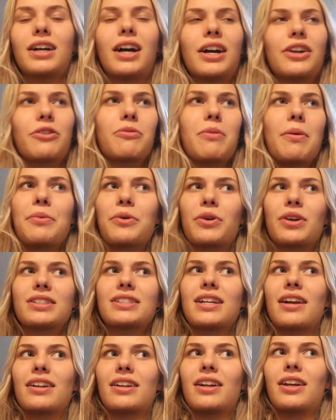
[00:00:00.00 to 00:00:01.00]
I don't remember what it
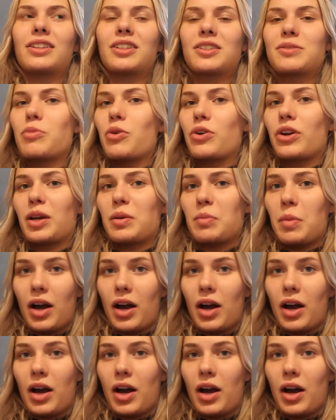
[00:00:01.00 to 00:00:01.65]
sounded like this morning,